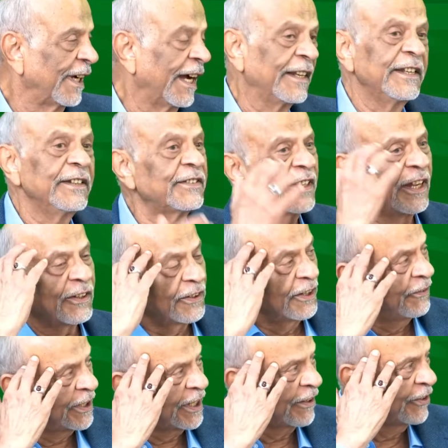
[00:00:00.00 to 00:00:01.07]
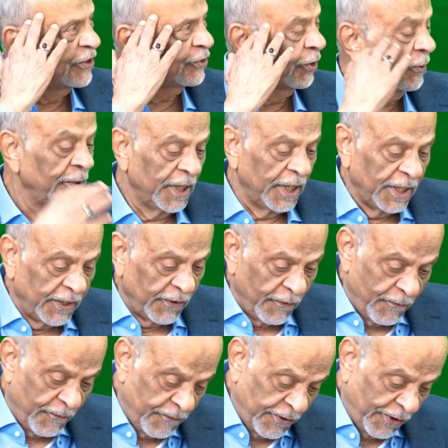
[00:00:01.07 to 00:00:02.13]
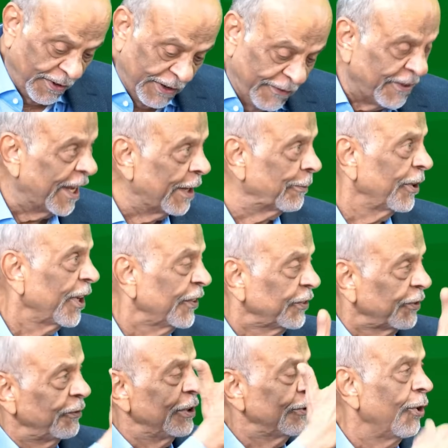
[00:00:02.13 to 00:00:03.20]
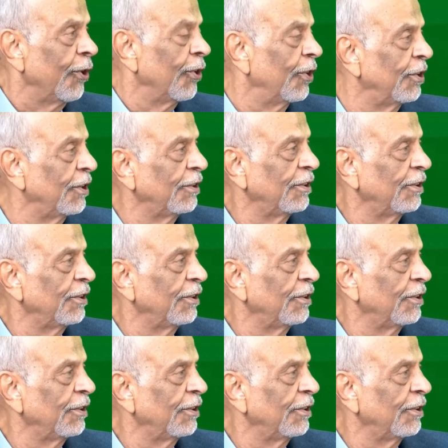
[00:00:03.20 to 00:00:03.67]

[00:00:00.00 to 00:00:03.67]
I didn't say, when I reach home, we were leaving airport, I said, we'll go.